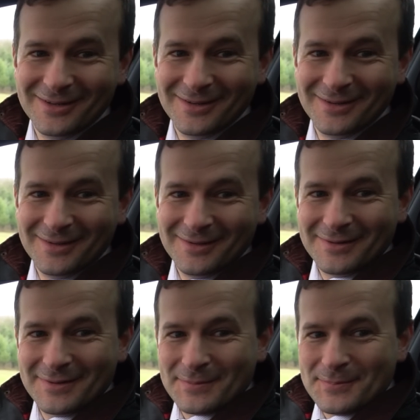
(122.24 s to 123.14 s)
Yeah, it's like
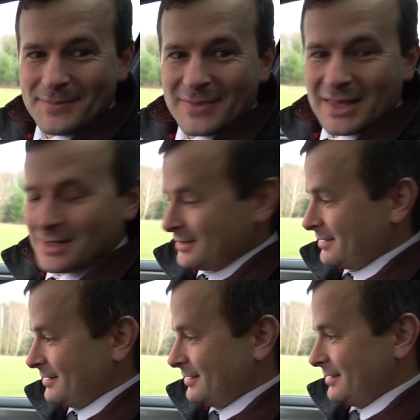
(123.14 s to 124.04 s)
turning your laptop on,
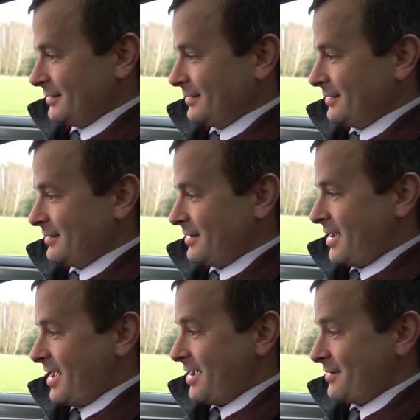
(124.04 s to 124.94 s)
isn't
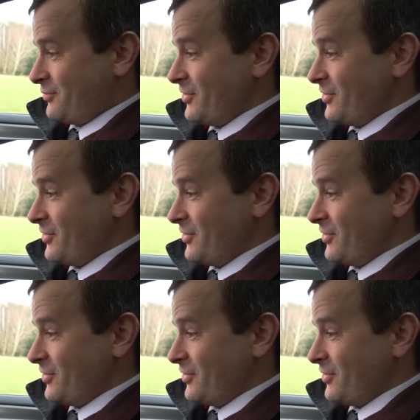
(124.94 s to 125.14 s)
it?